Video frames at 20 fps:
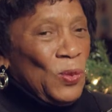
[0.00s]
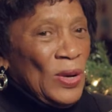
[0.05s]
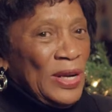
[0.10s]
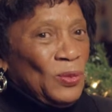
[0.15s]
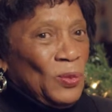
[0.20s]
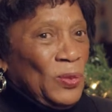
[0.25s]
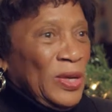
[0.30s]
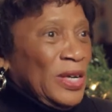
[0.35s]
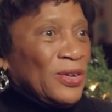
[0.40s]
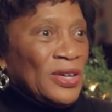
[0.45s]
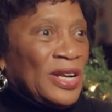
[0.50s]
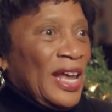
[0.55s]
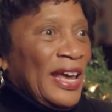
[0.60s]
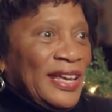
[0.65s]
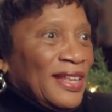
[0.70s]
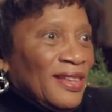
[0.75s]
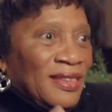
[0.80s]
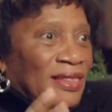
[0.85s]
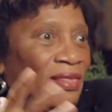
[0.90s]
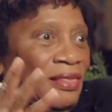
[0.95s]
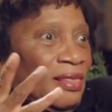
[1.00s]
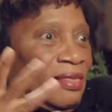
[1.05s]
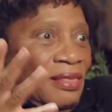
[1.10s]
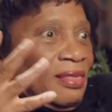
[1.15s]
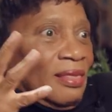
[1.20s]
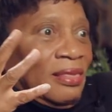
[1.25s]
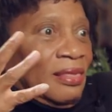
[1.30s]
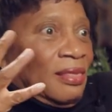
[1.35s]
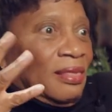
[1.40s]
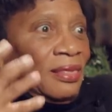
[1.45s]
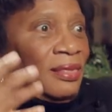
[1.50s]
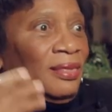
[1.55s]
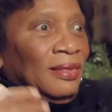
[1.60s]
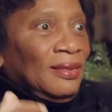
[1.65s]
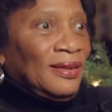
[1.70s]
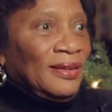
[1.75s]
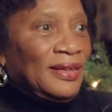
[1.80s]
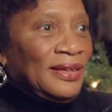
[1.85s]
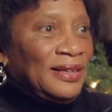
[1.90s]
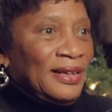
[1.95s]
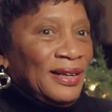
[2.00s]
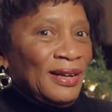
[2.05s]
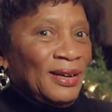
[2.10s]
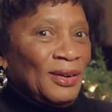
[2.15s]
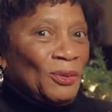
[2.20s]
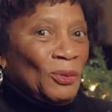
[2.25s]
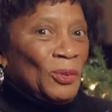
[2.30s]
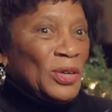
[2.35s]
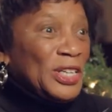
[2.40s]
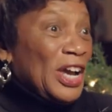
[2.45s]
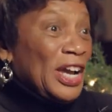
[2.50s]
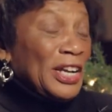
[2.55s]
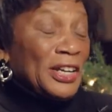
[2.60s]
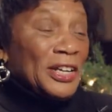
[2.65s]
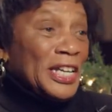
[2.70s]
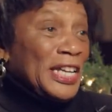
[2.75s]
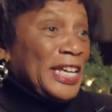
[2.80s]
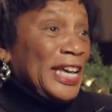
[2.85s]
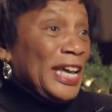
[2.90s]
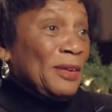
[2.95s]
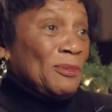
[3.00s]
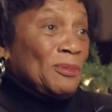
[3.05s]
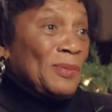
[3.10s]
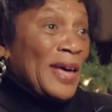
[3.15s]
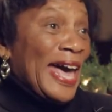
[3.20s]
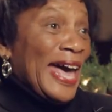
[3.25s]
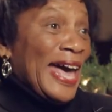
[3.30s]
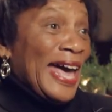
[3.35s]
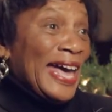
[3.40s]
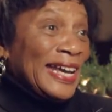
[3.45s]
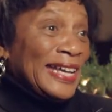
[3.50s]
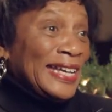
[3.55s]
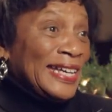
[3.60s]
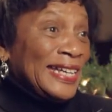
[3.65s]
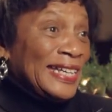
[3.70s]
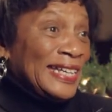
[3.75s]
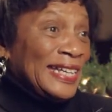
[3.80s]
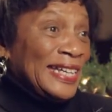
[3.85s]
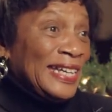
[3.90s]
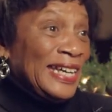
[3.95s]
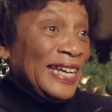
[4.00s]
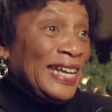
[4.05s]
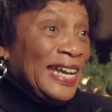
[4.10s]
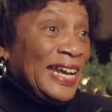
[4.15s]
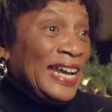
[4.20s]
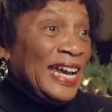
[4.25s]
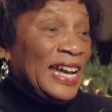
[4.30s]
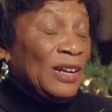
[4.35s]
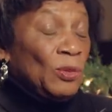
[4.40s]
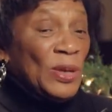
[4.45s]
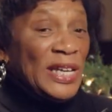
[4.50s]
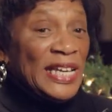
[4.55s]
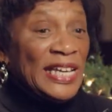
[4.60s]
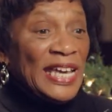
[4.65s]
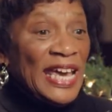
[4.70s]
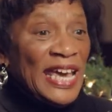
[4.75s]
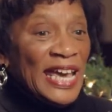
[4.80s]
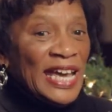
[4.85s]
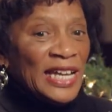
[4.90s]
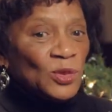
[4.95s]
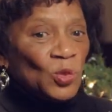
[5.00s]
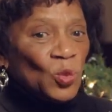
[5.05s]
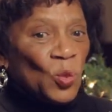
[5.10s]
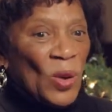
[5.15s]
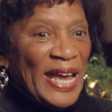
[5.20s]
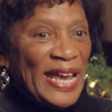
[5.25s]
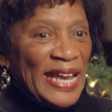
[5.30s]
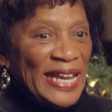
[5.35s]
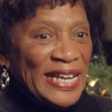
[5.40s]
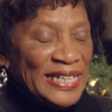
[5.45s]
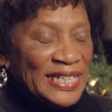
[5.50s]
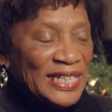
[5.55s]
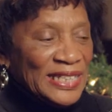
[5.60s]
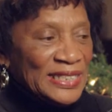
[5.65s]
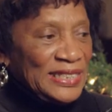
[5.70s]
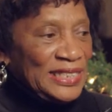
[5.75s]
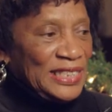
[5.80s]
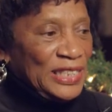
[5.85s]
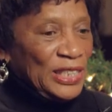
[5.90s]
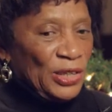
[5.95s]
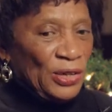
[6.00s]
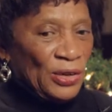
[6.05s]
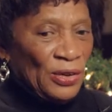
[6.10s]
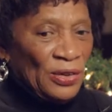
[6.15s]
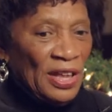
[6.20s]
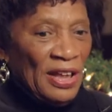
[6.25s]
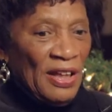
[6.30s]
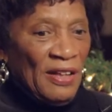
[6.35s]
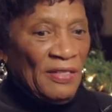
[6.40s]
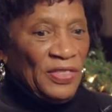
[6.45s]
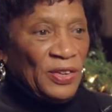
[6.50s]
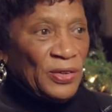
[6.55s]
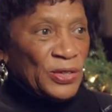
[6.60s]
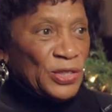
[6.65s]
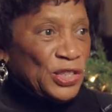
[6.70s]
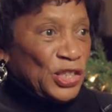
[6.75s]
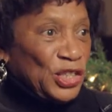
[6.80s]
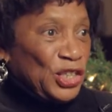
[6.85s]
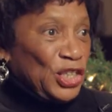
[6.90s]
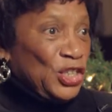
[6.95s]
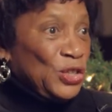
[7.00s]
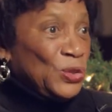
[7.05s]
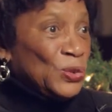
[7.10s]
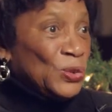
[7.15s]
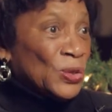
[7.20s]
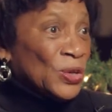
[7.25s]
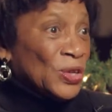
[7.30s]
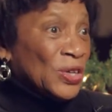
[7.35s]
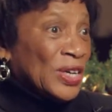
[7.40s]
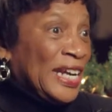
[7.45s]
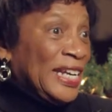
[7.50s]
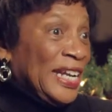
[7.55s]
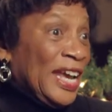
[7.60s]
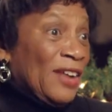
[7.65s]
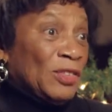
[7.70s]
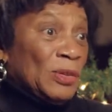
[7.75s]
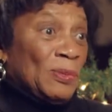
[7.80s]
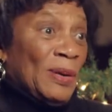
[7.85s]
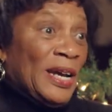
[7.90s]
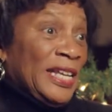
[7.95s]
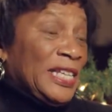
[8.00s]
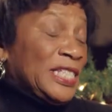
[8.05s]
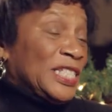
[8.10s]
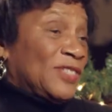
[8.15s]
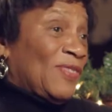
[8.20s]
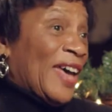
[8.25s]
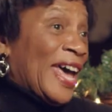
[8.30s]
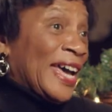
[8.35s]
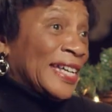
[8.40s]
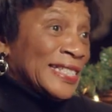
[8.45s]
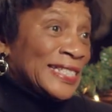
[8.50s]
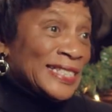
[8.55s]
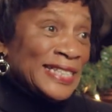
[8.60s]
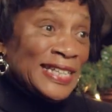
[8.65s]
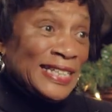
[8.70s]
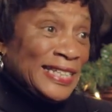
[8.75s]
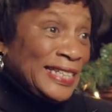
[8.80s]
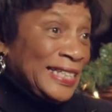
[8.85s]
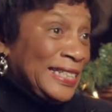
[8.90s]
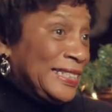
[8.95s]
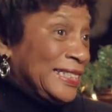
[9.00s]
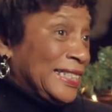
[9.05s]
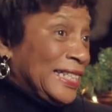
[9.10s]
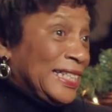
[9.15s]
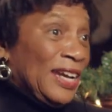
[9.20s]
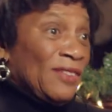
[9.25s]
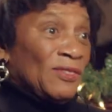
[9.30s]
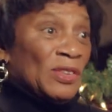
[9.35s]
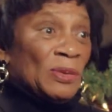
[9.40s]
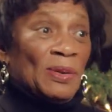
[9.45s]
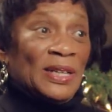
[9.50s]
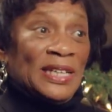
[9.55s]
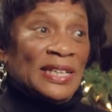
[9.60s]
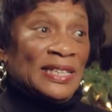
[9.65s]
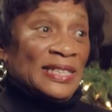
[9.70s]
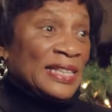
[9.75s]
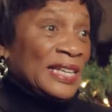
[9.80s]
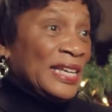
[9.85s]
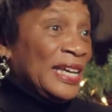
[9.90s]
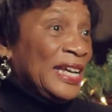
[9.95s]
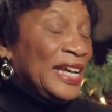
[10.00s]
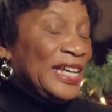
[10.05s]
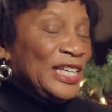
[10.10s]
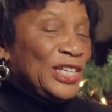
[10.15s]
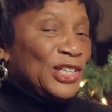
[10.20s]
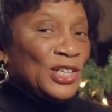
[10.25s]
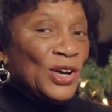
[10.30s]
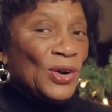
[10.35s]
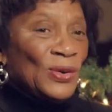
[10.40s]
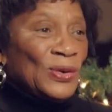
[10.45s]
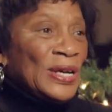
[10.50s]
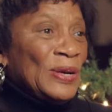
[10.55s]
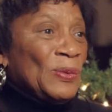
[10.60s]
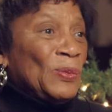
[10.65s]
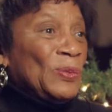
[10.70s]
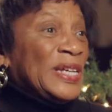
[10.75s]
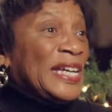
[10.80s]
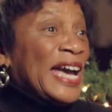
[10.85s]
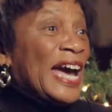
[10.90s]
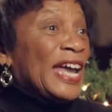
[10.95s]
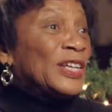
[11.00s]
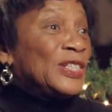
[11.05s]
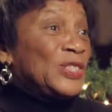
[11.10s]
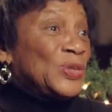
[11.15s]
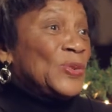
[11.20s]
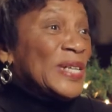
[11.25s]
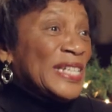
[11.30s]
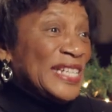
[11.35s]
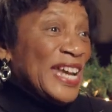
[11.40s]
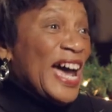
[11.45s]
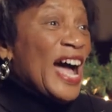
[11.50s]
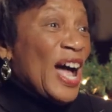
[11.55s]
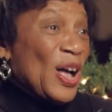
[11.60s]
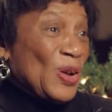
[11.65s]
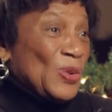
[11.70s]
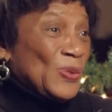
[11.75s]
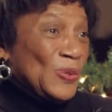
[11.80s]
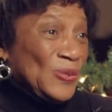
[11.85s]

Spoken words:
when we're like, we're not gonna get it back. And we can't wait until there's a cure and everybody's vaccinated and everybody, we gotta do it now.